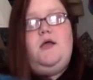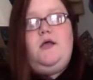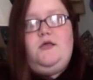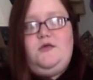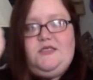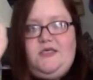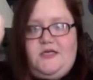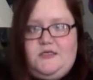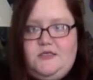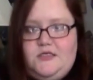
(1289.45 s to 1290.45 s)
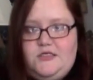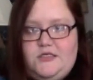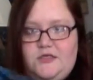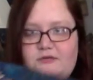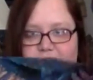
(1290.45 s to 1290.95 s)
Do you see this? Do
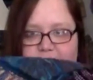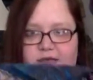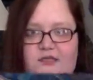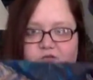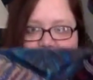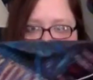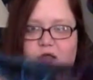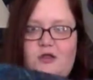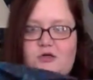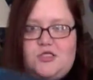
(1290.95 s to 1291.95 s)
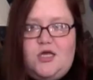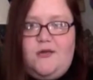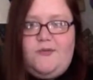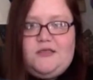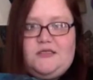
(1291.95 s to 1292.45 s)
you see this funky little
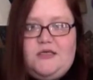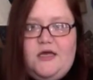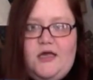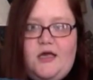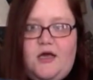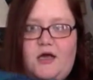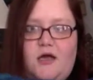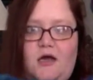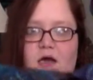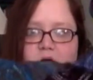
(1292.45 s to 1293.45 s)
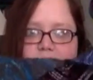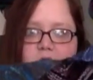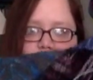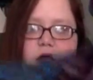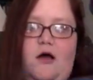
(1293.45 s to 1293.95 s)
shape? It's like
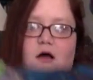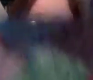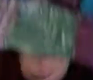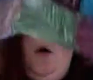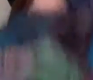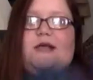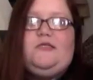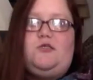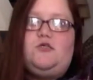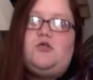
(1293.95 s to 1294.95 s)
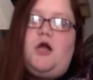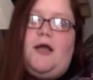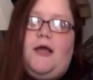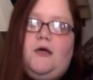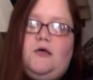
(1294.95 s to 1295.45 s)
an augmented
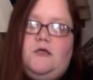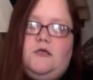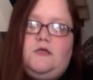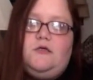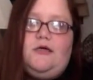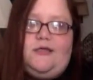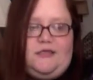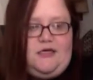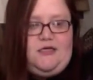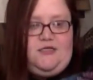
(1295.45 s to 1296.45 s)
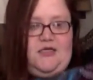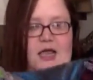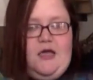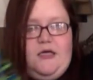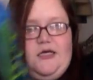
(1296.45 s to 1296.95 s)
triangle, and it's got
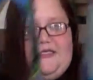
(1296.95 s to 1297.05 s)
dangly